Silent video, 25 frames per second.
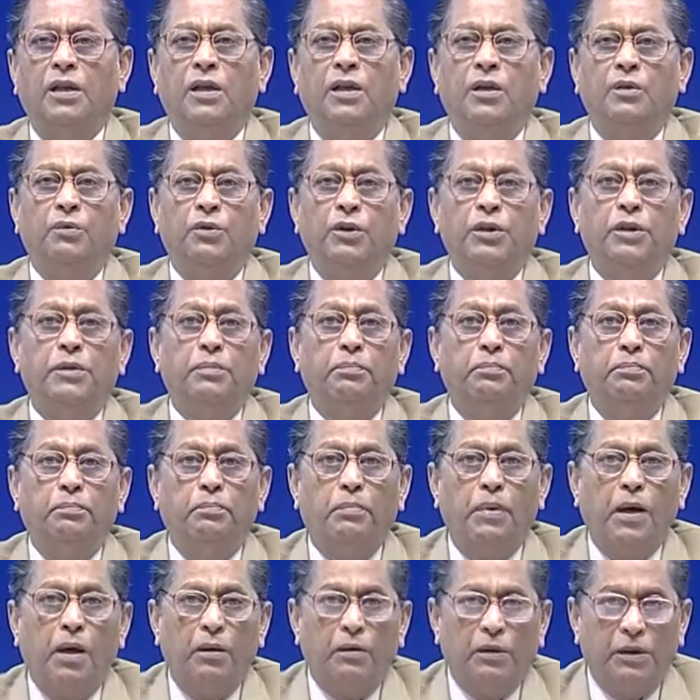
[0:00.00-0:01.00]
with
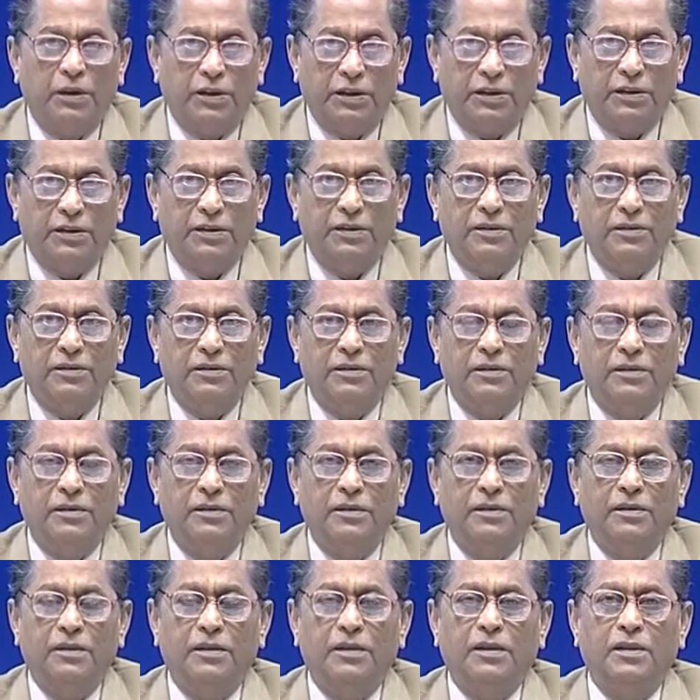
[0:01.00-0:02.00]
powers.
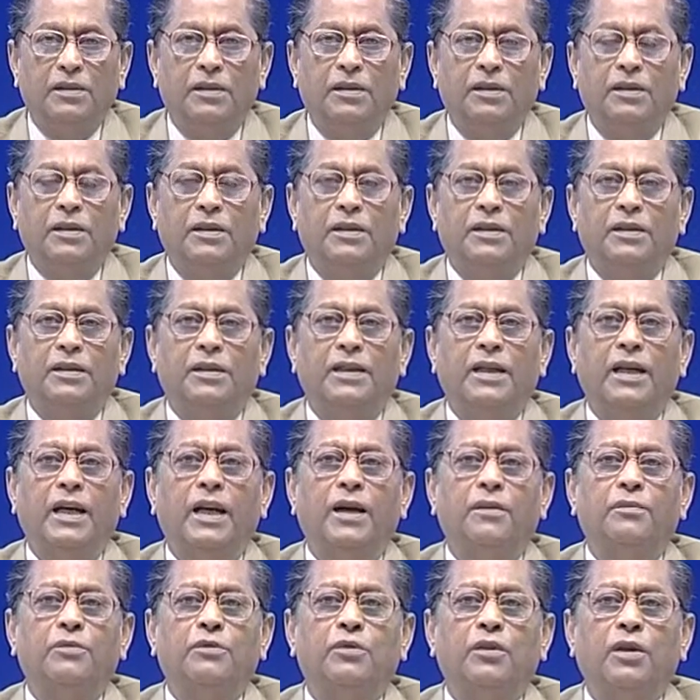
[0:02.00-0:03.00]
They
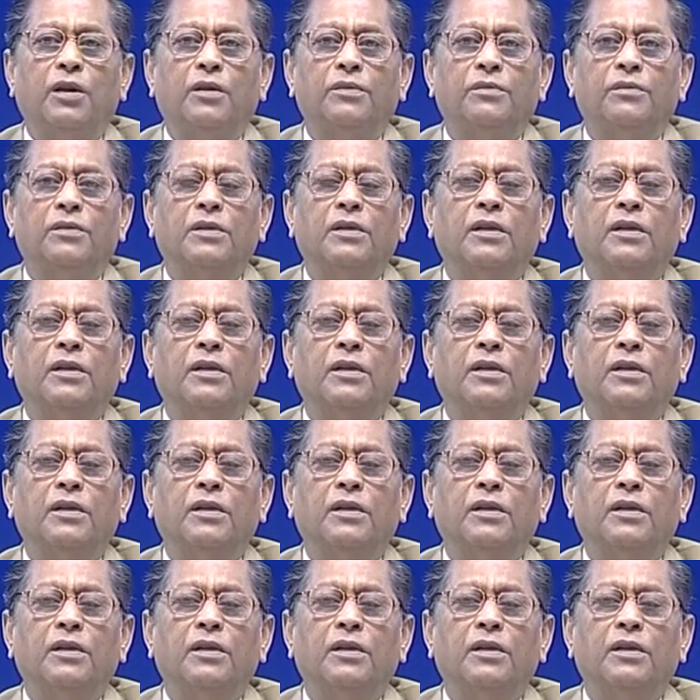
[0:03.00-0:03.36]
have to have